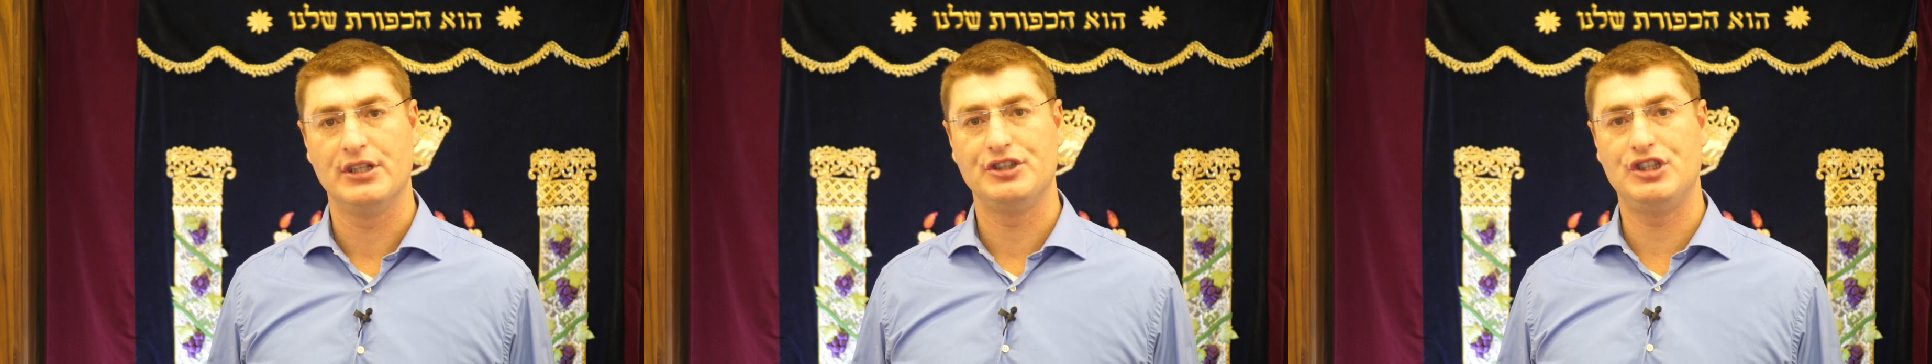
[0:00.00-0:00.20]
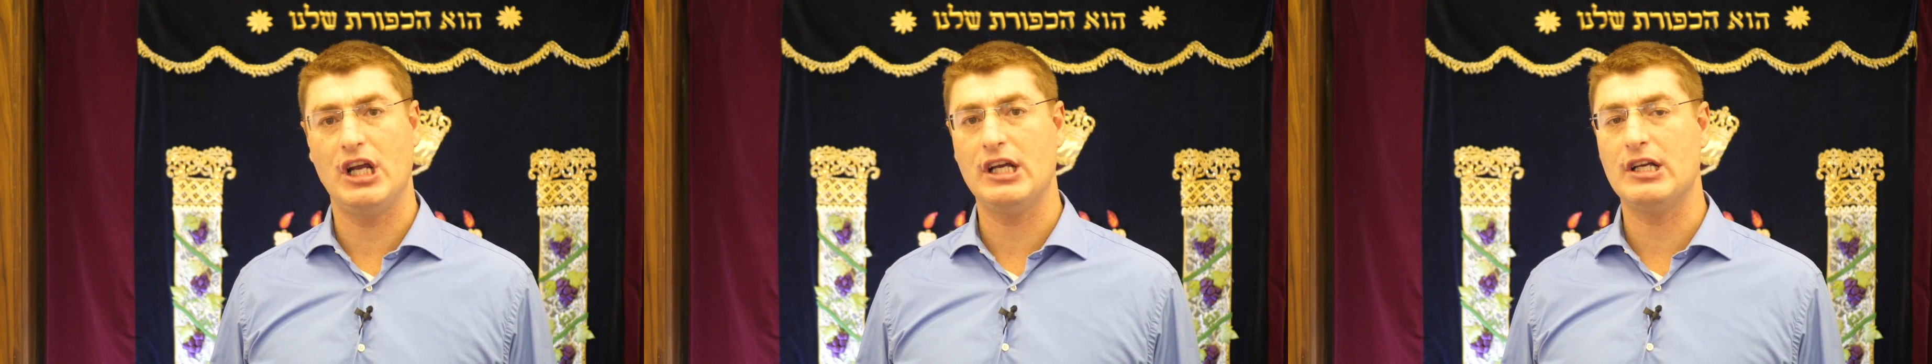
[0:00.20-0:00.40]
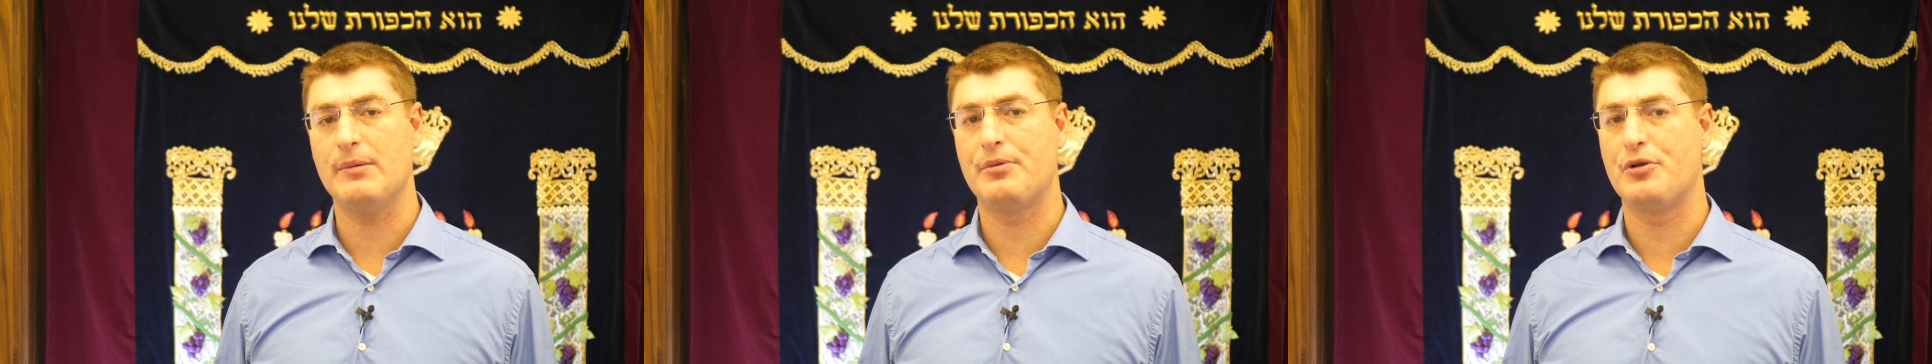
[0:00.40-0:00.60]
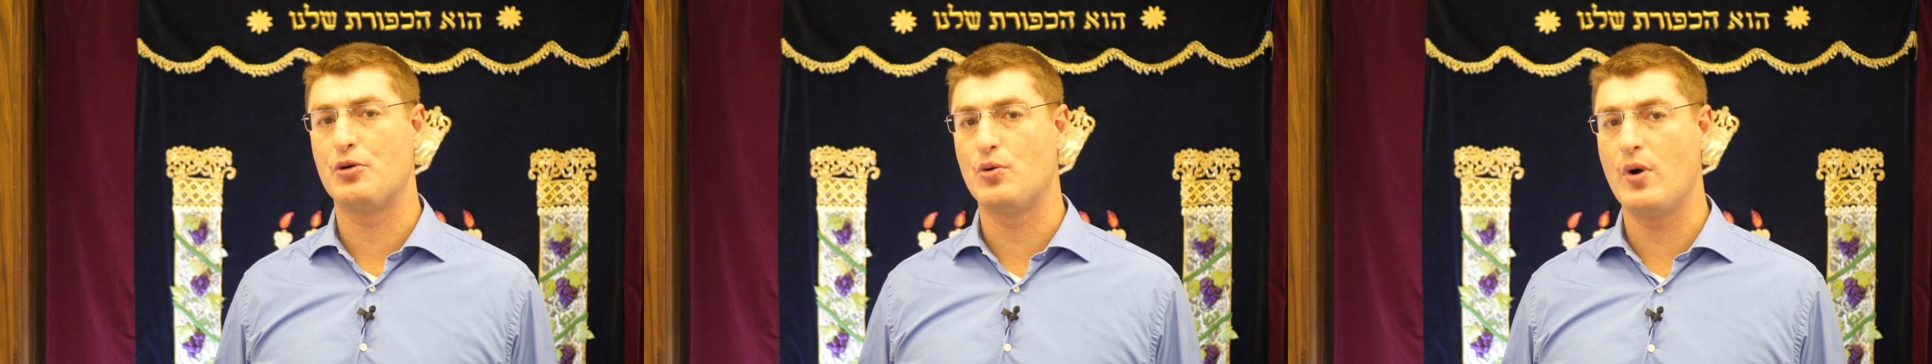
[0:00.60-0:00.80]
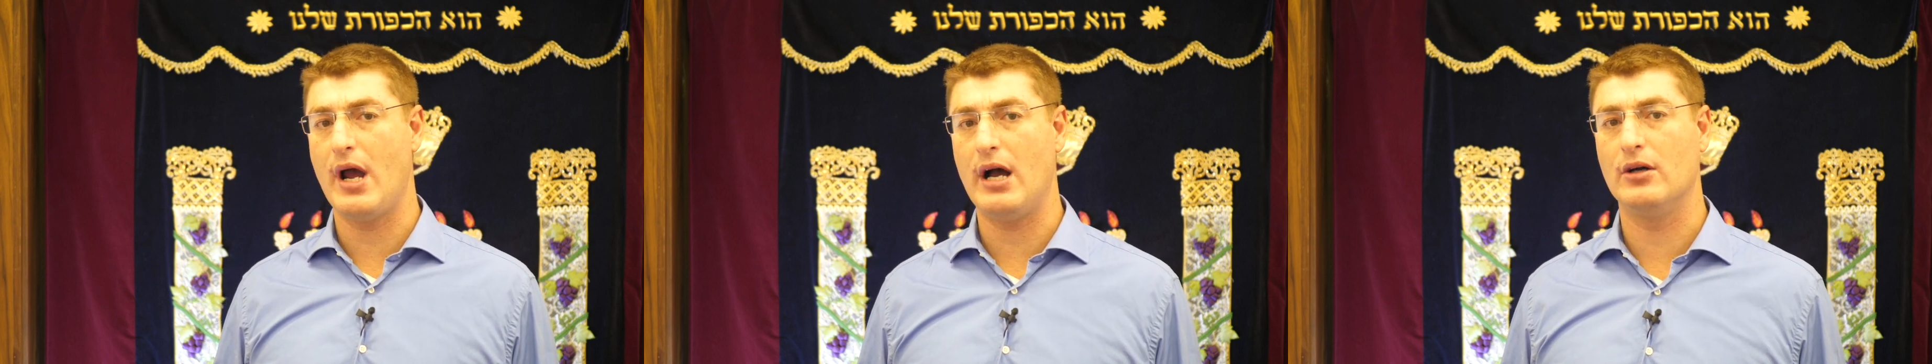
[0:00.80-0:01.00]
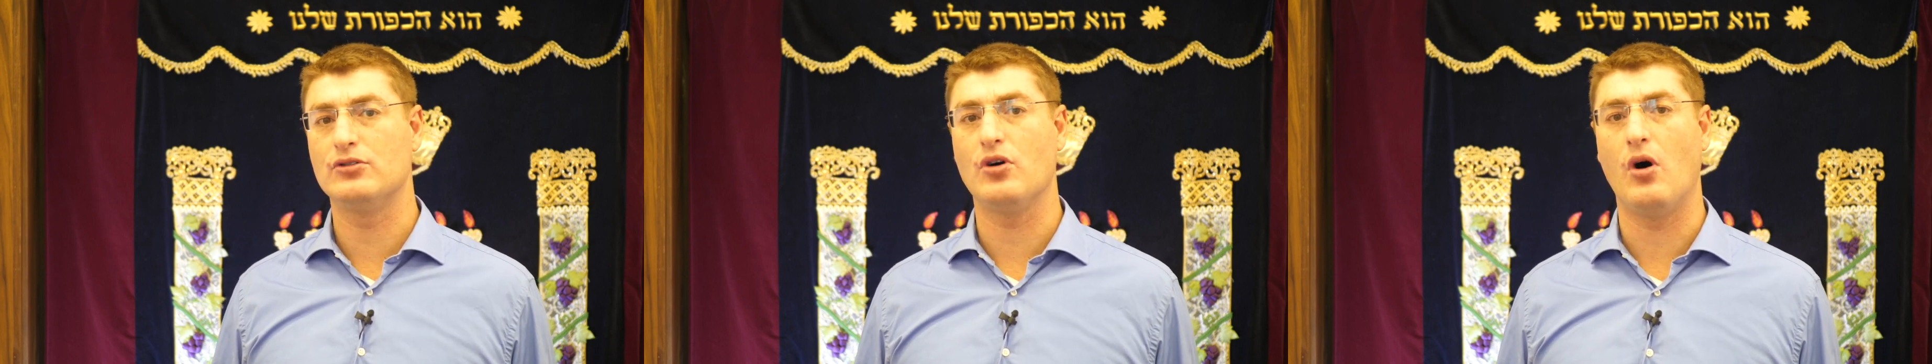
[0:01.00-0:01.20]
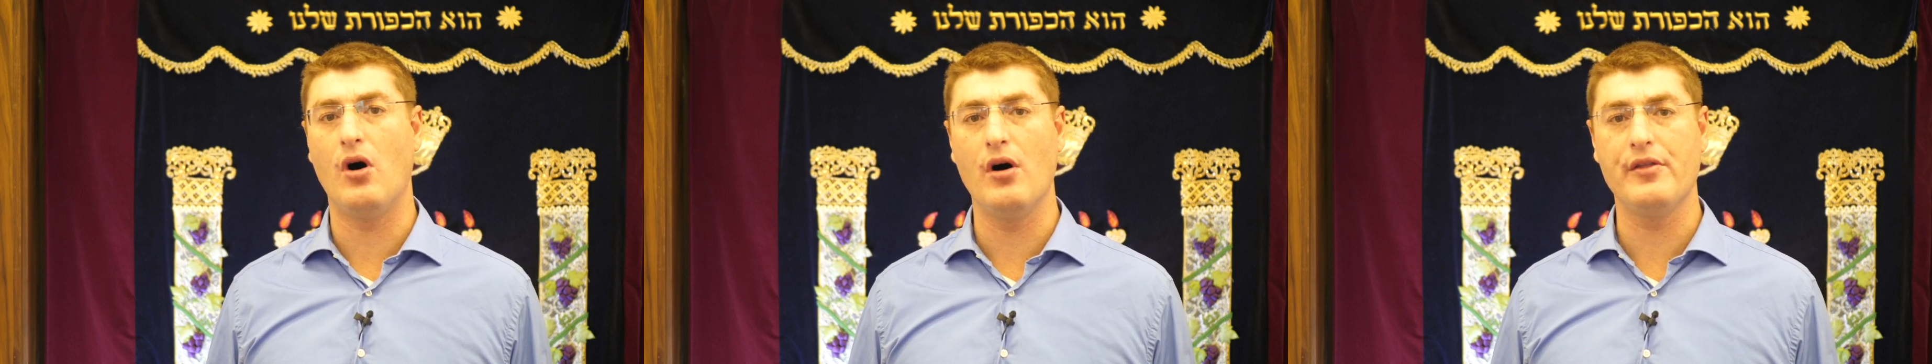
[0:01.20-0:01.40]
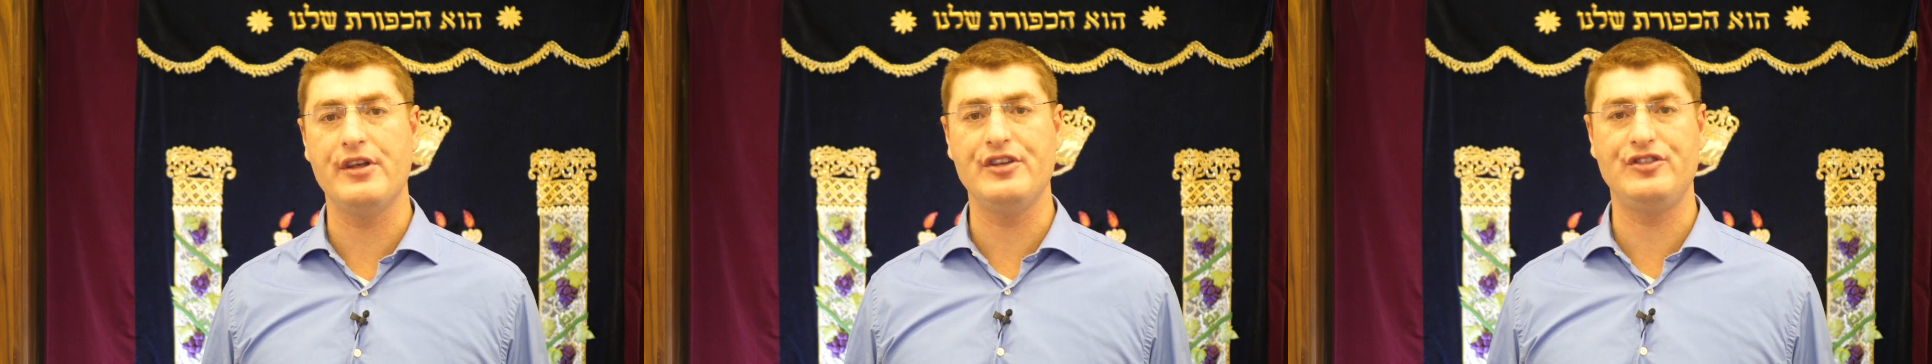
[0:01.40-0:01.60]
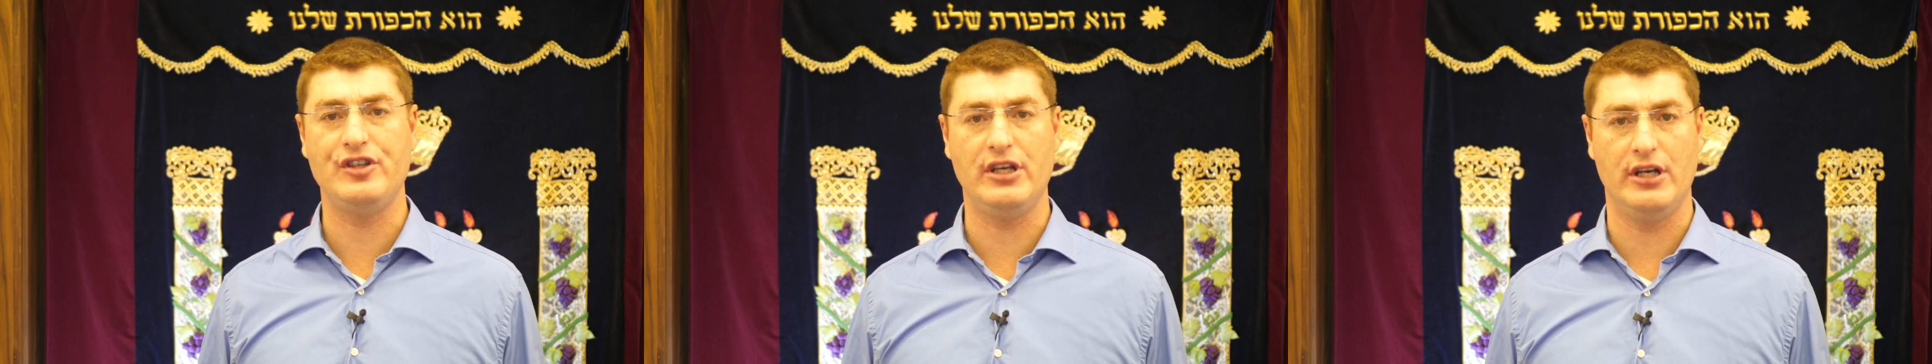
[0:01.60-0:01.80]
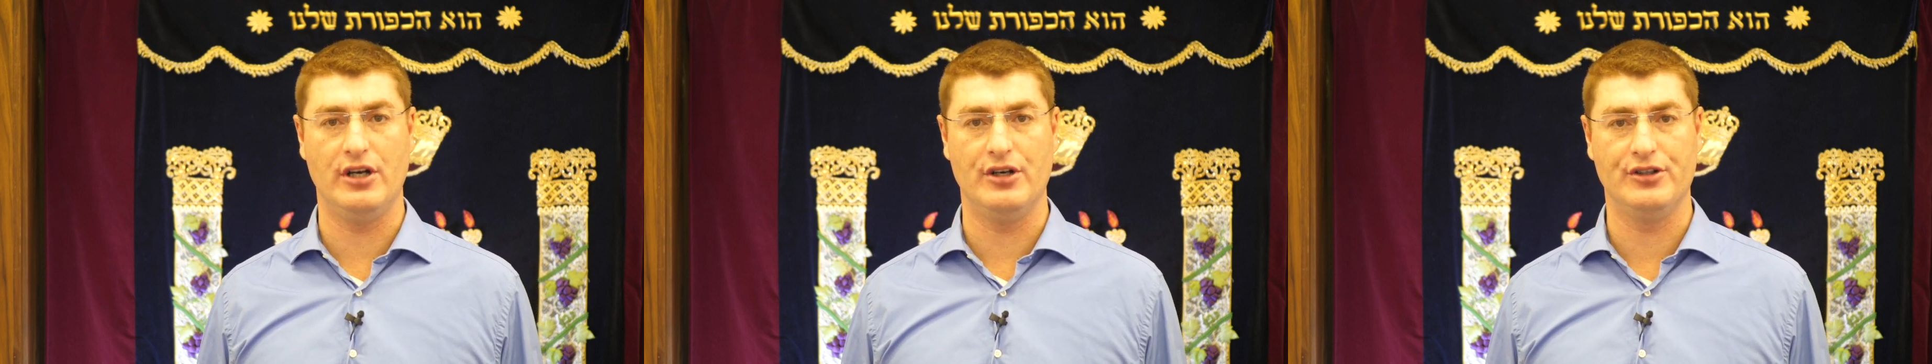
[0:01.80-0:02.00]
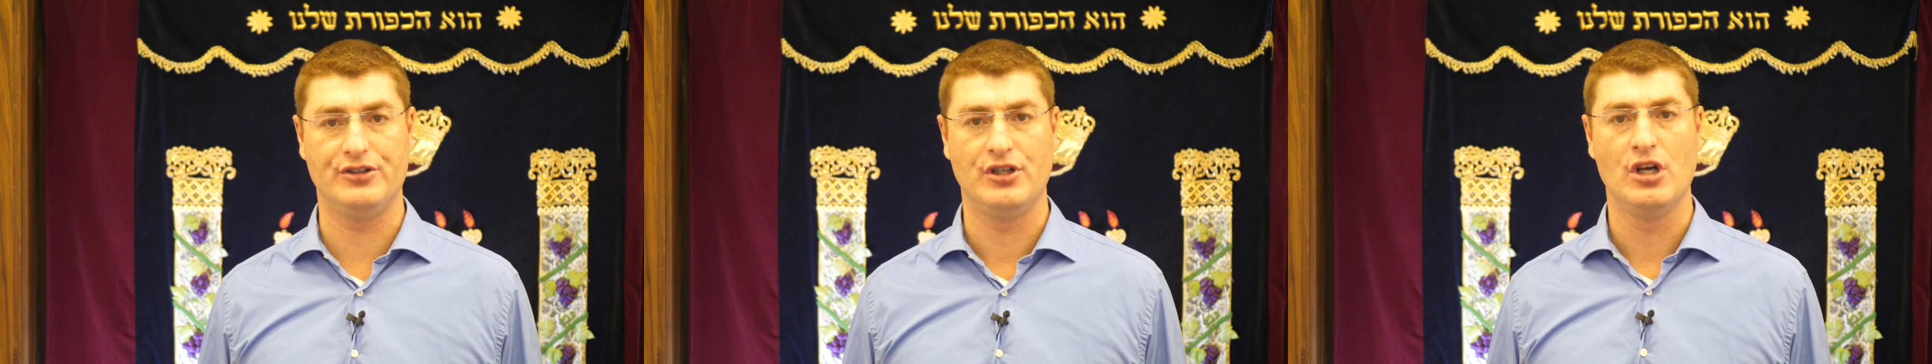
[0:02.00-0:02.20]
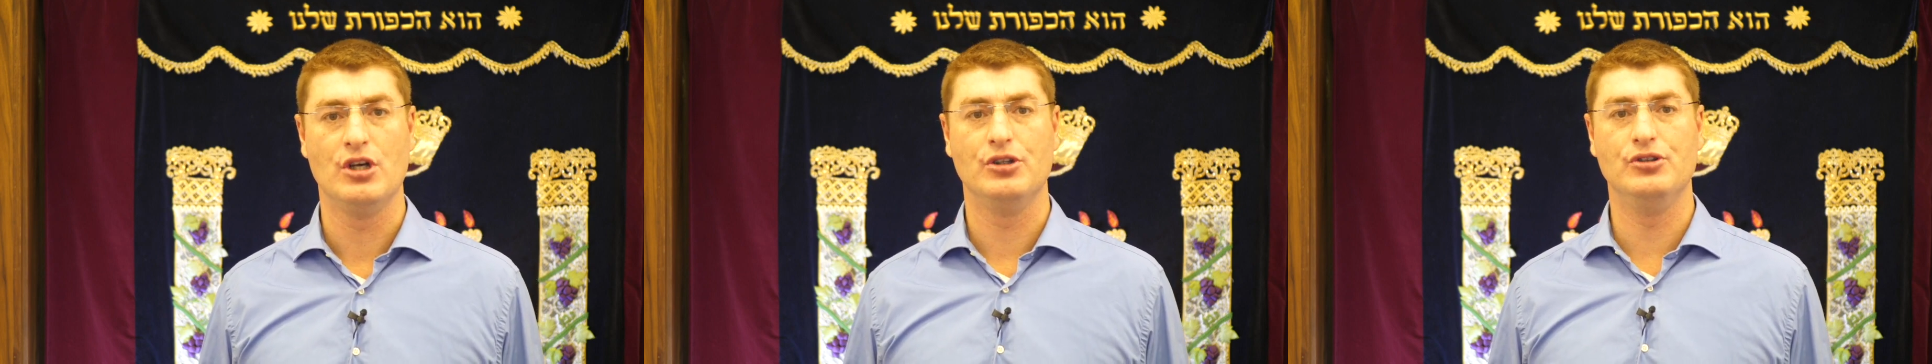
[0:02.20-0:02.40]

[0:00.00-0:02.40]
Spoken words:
Jacob throughout all these years